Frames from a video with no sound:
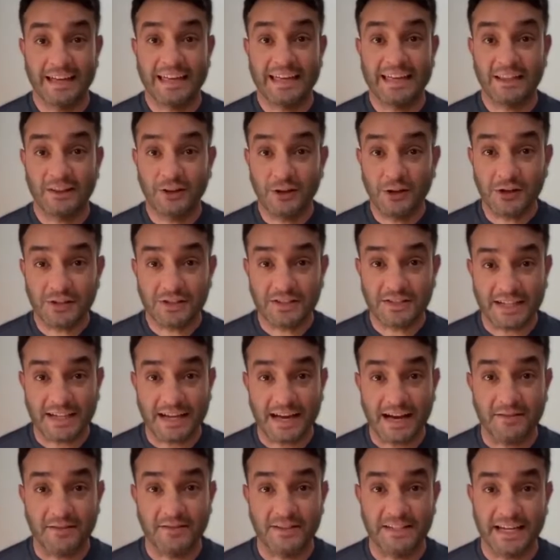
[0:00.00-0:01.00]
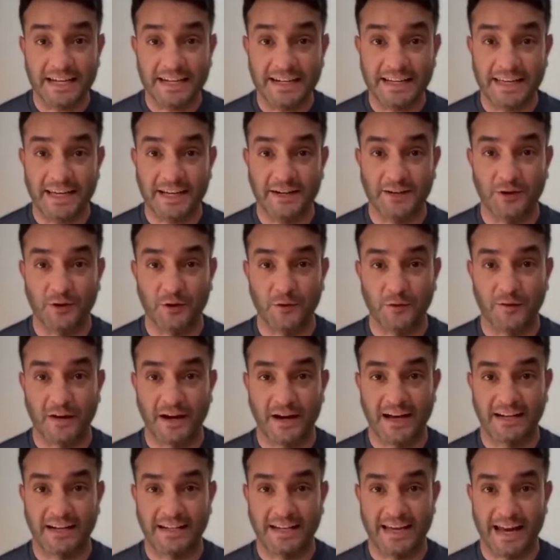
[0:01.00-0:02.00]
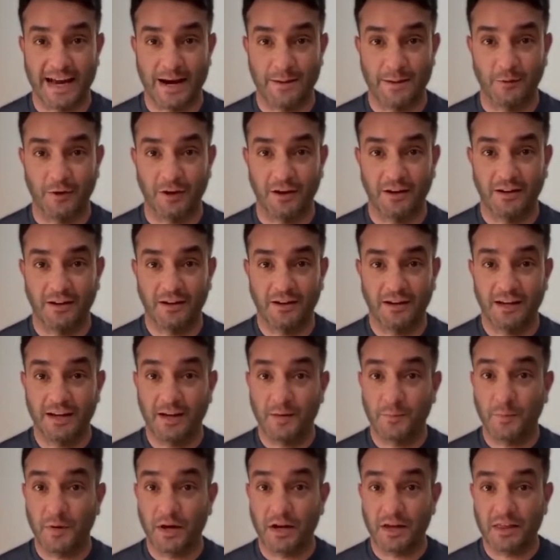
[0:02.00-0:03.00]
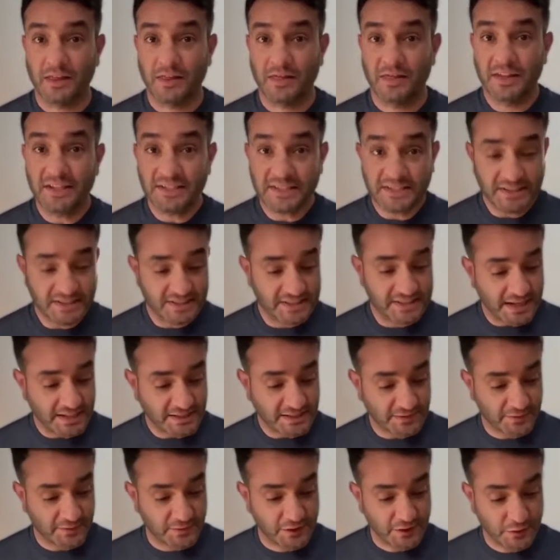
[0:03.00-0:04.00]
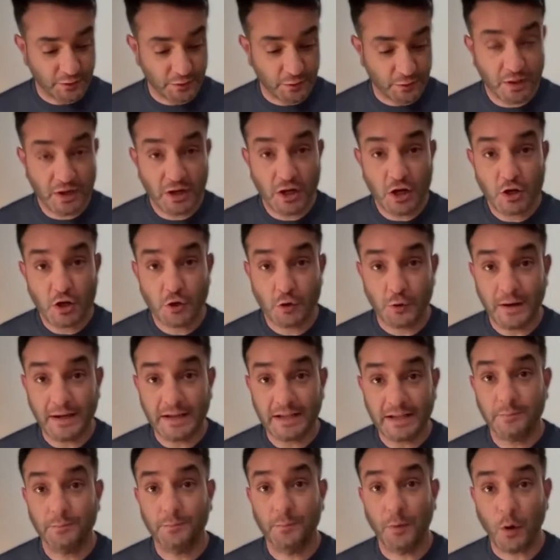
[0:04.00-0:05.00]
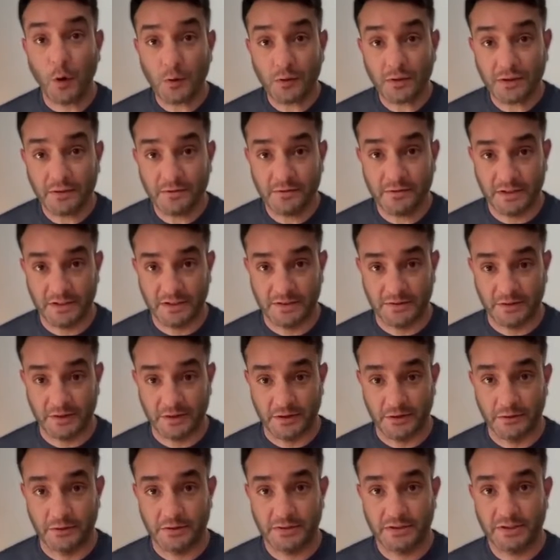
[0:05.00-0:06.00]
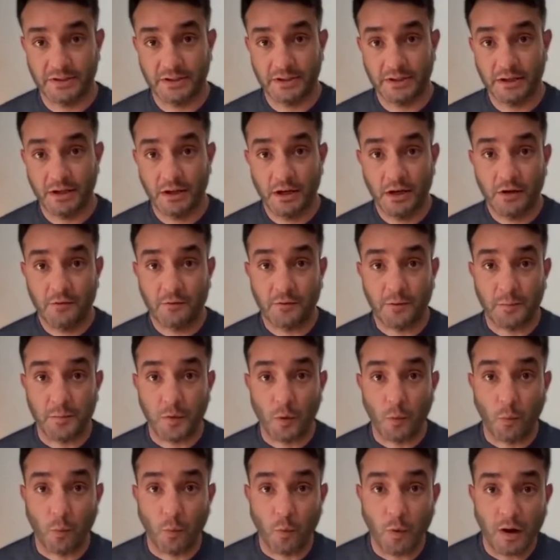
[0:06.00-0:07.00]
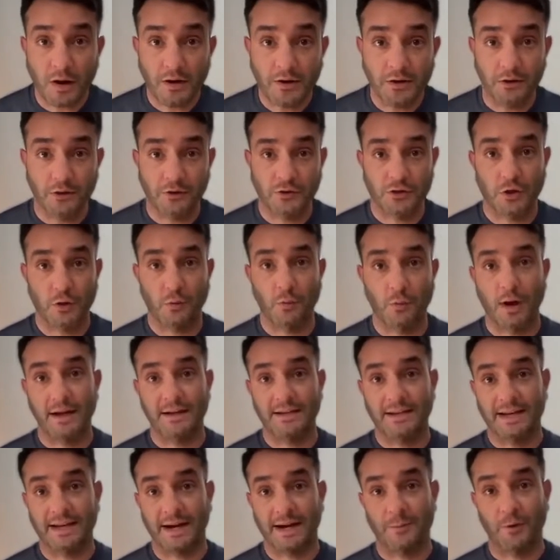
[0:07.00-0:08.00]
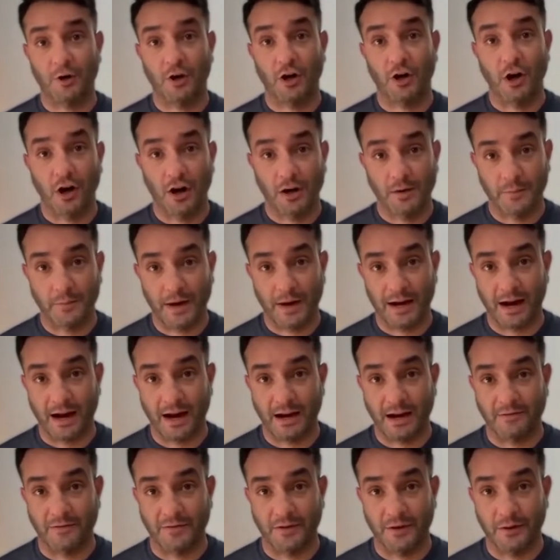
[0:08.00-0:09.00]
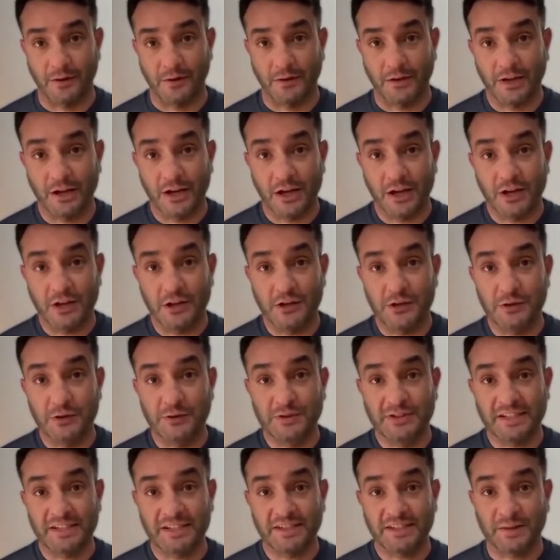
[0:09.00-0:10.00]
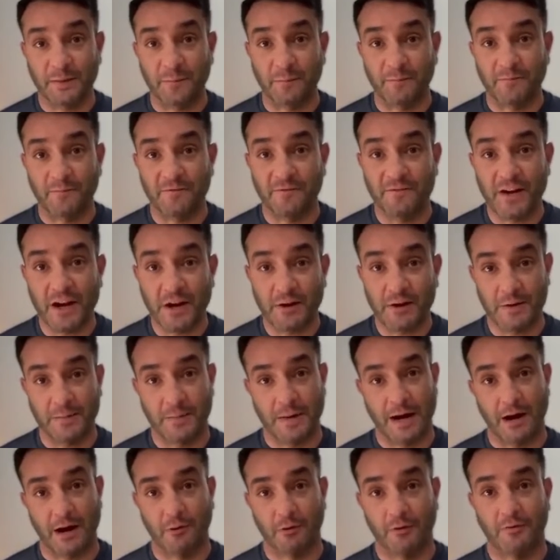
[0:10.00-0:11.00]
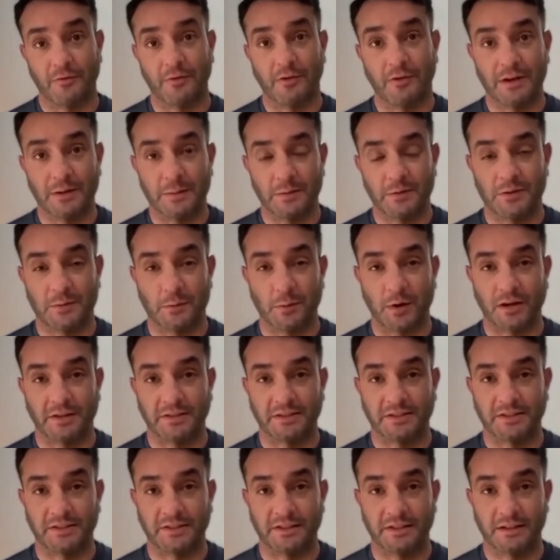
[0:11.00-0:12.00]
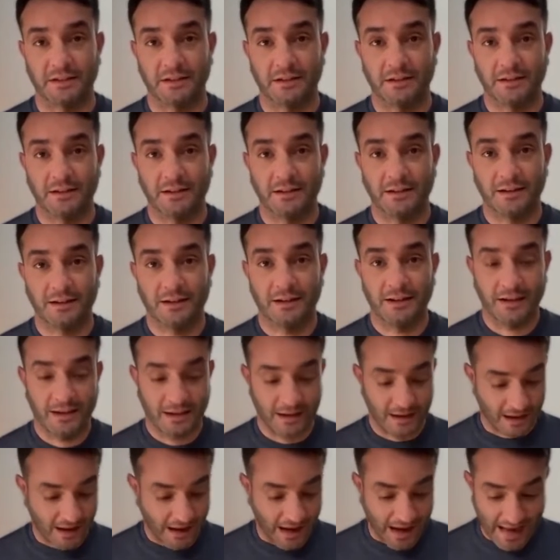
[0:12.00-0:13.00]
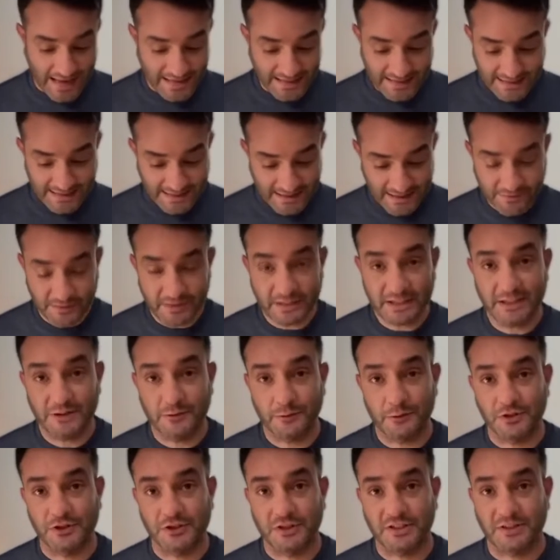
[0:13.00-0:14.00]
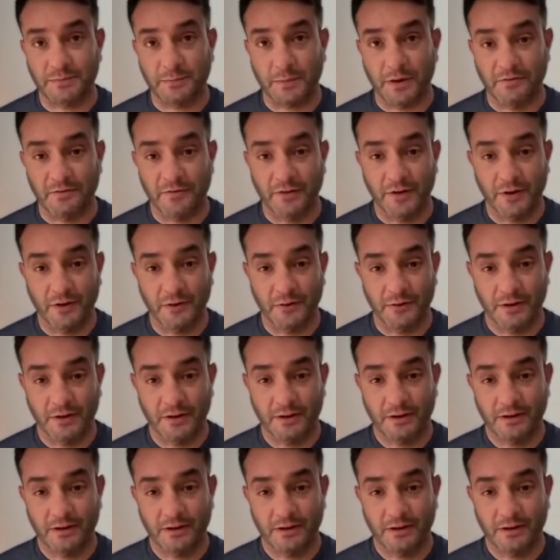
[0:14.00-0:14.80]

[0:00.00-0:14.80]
It looks like I have a dedicated overhead camera, but this is Desk View, creating both of these views from the one ultra-wide camera on my iPhone using some very powerful image processing. I didn't even need to adjust my phone.